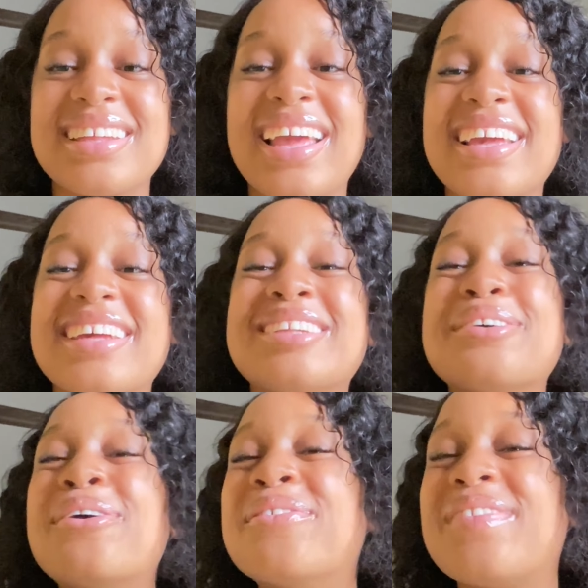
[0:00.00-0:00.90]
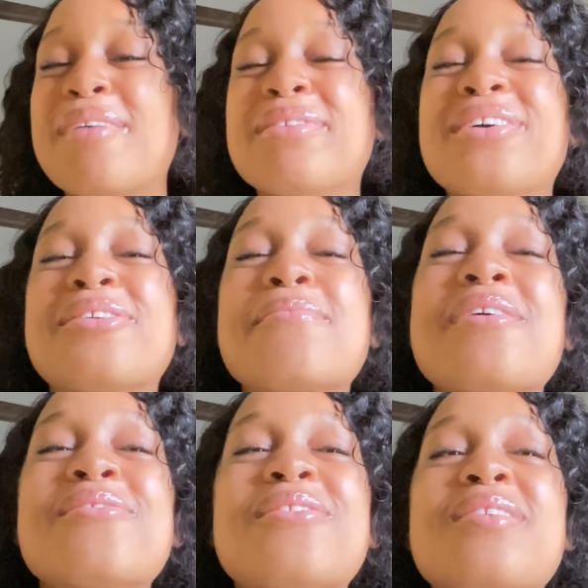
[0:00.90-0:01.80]
Like, it's over, because your
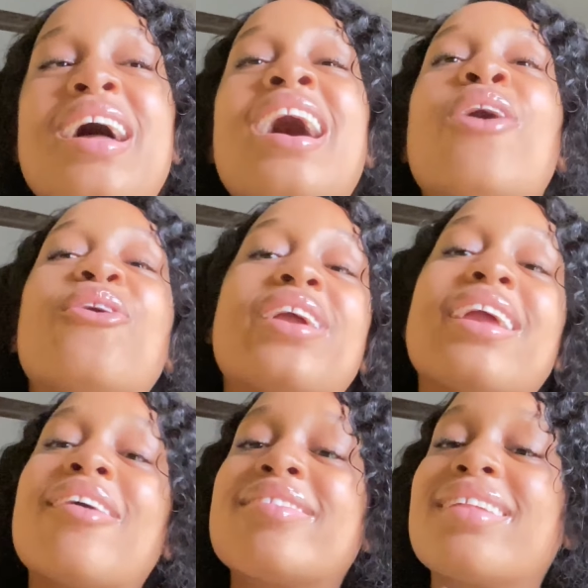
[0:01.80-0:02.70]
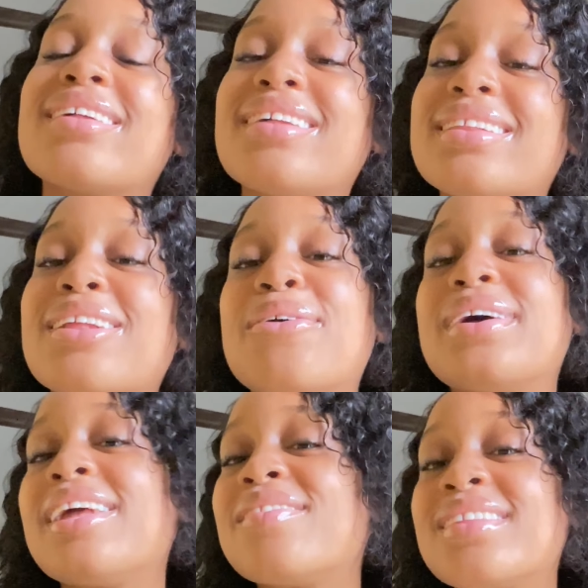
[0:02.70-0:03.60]
parents are like, okay, you have started now
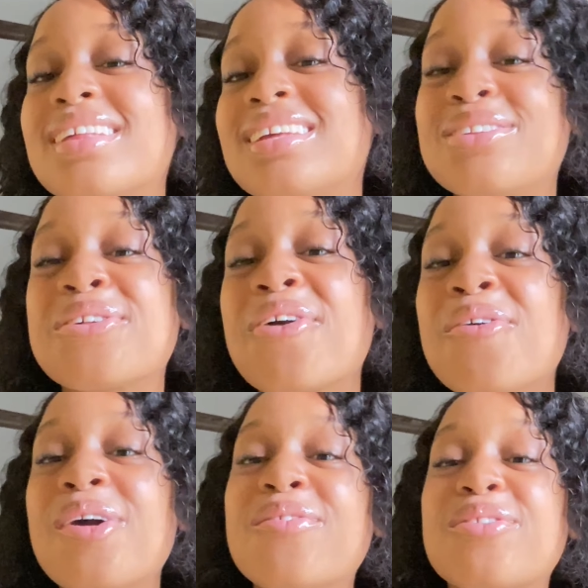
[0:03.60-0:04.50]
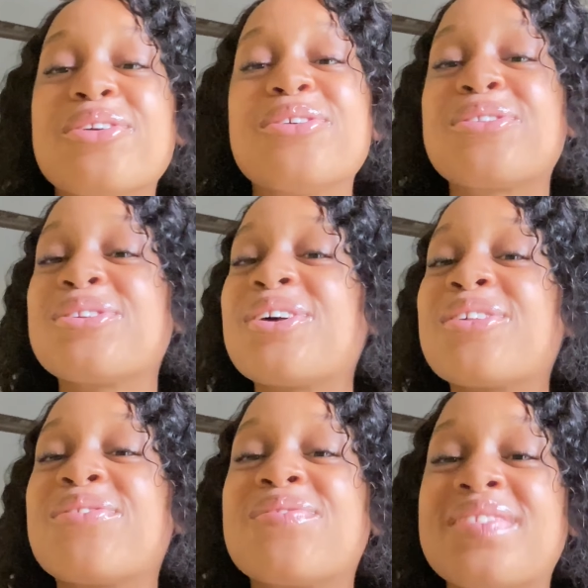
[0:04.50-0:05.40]
and everything is going well for you, so
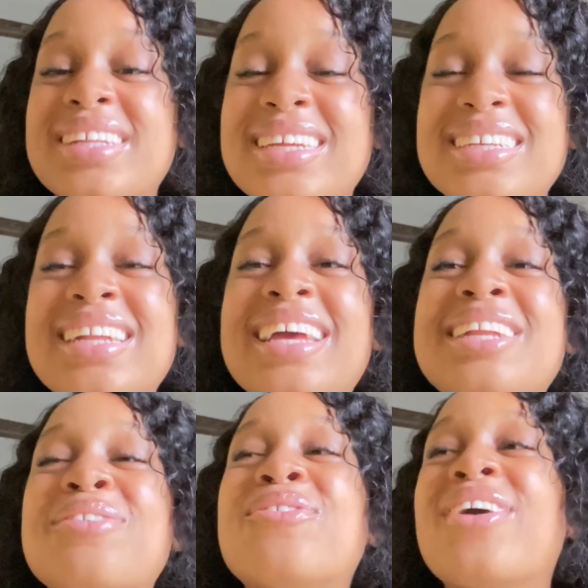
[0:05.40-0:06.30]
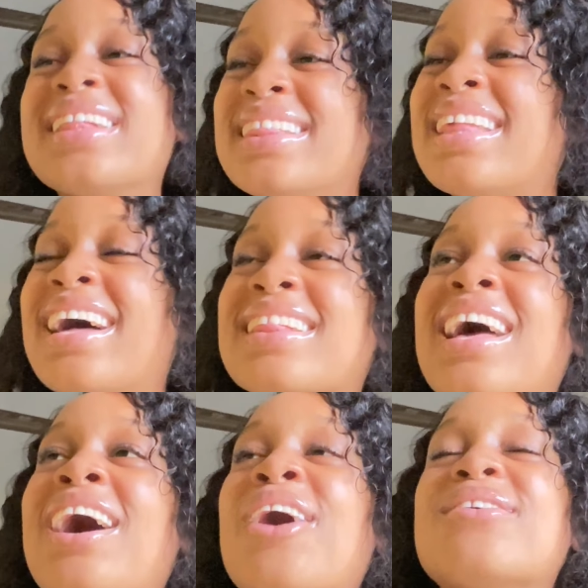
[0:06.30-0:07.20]
just finish. And I didn't want that.
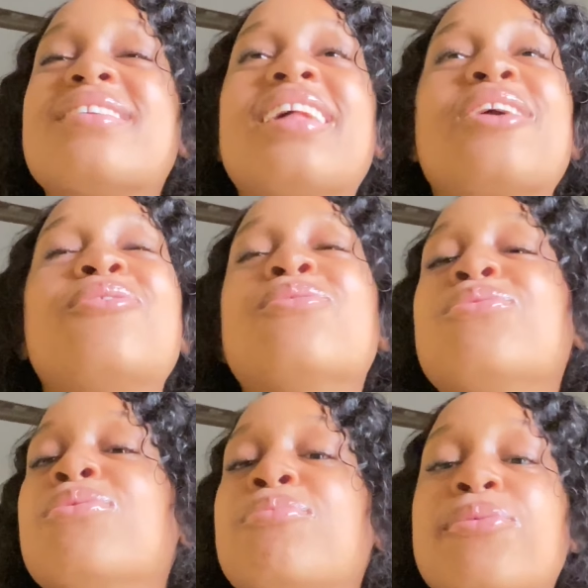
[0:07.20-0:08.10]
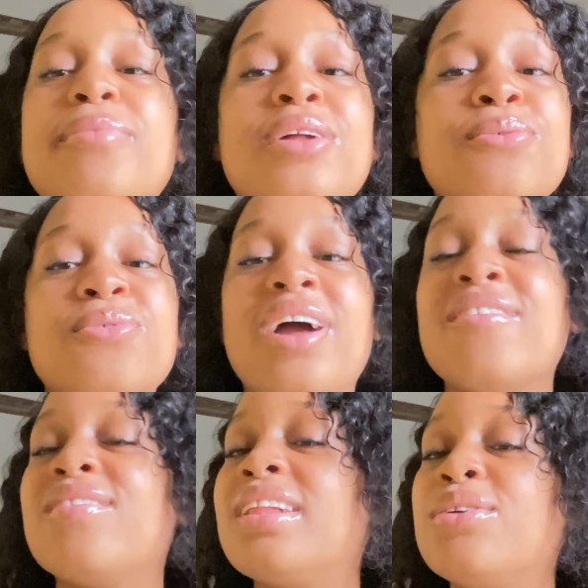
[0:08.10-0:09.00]
I was like, oh no mommy, I don't, I
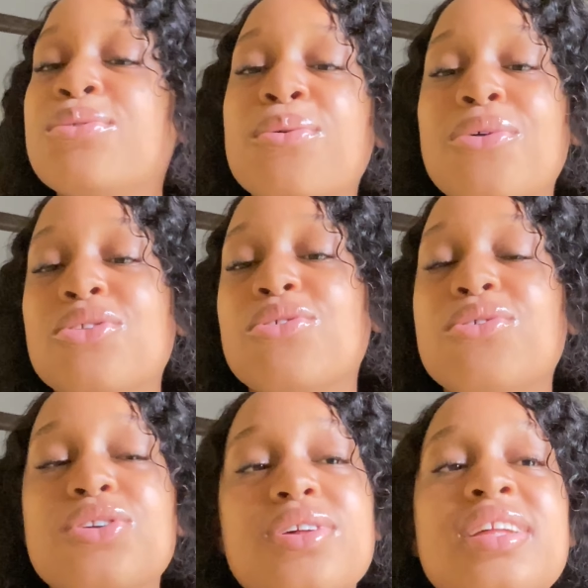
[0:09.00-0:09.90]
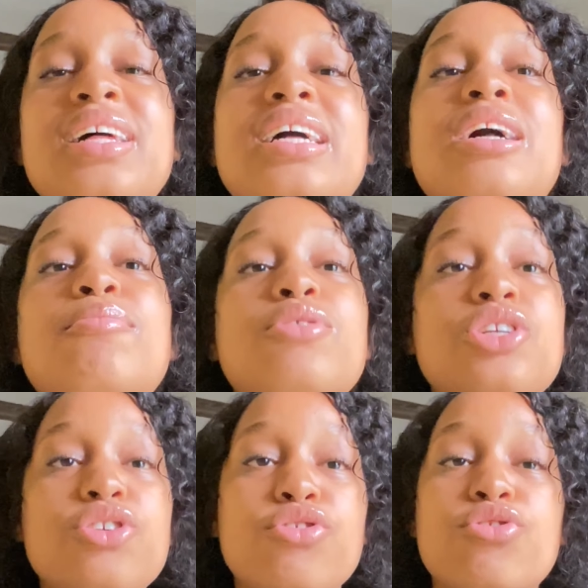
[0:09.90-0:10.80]
really don't want to go. She wasn't like that, but
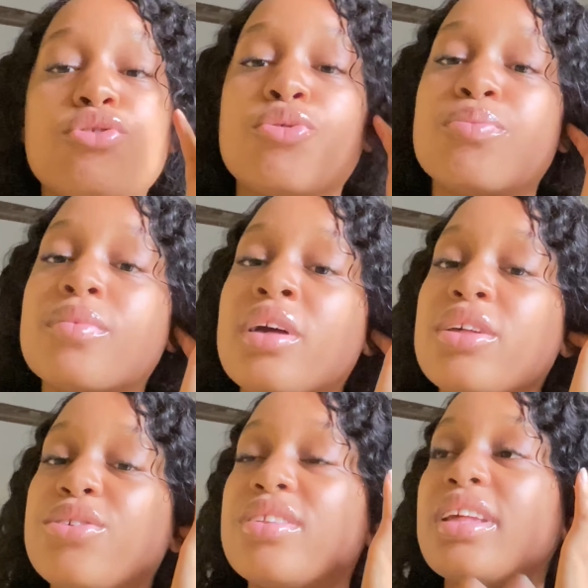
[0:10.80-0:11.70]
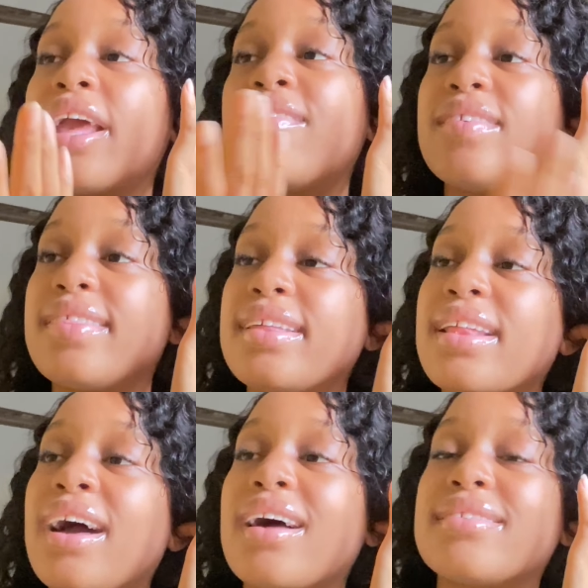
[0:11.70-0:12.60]
Chisom, you see everything
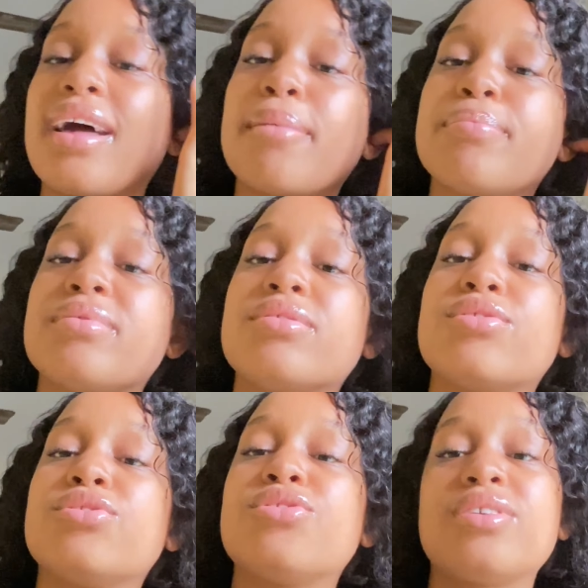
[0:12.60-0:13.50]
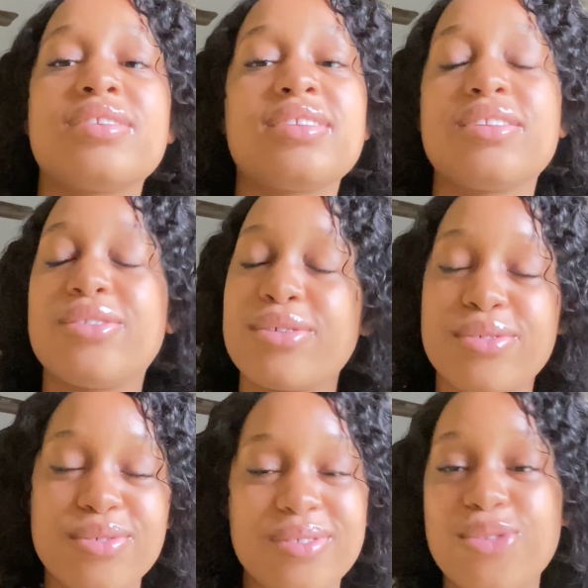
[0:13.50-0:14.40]
that has happened, so just
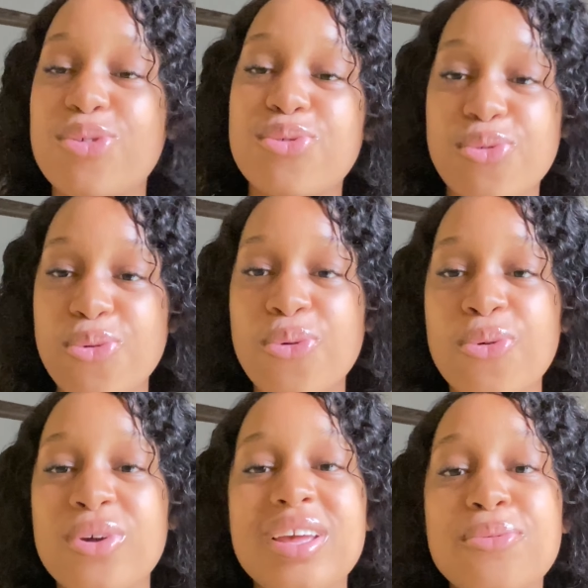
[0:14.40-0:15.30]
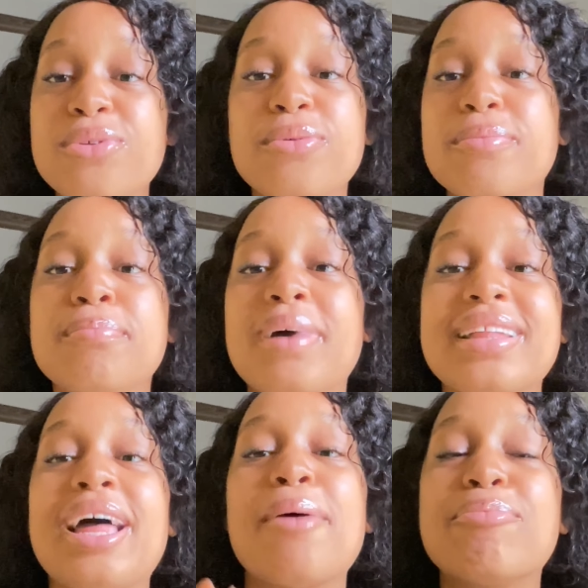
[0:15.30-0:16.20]
just just go, it wouldn't be
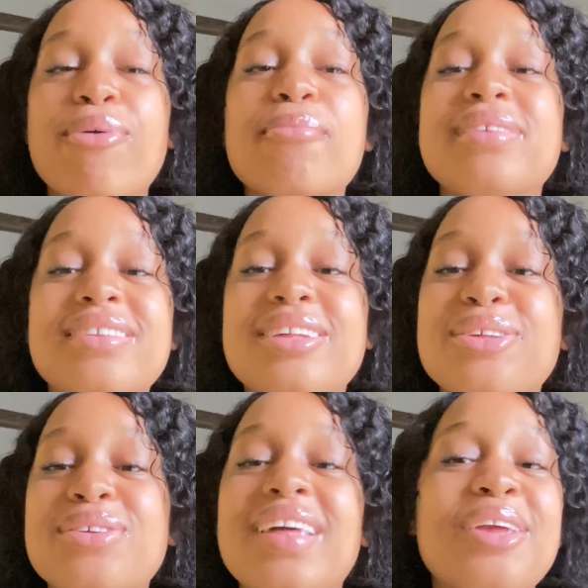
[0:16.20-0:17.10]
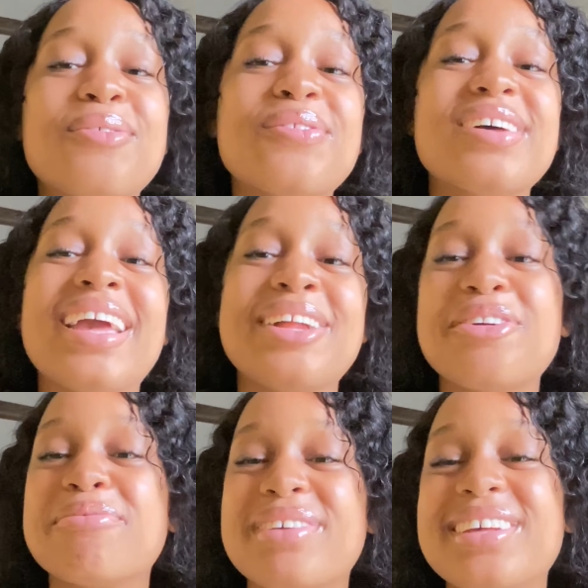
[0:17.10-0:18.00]
bad. I'm promising you that you will not end
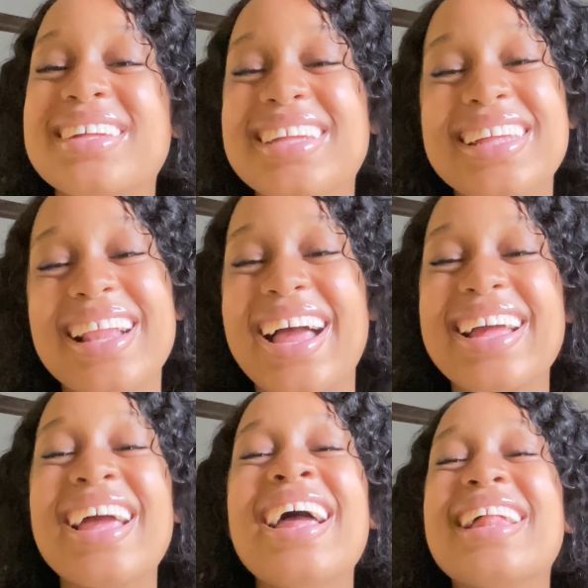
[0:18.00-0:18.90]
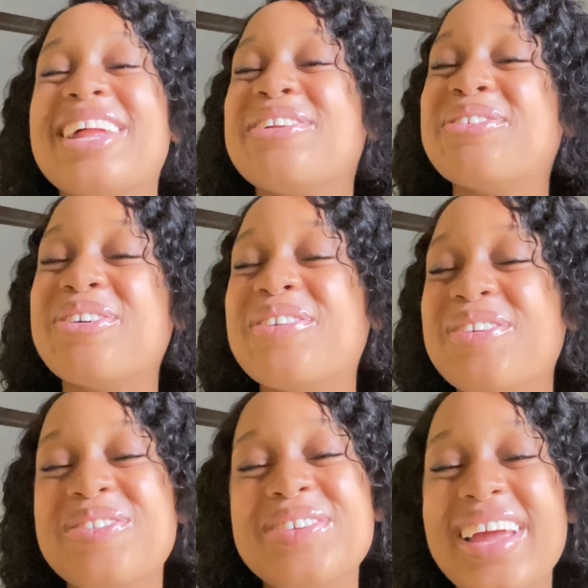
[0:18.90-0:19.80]
up in Unilag, like, don't worry,
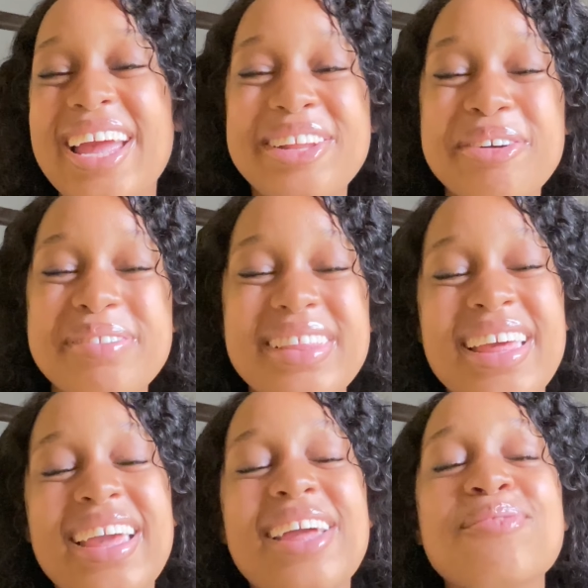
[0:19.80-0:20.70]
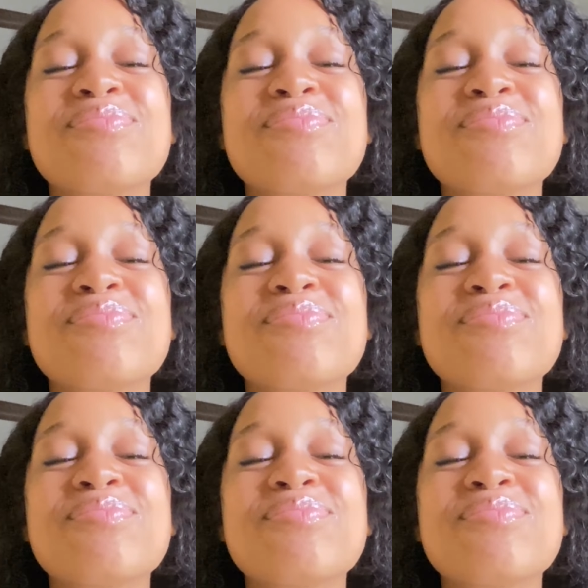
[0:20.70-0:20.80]
you won't end up there.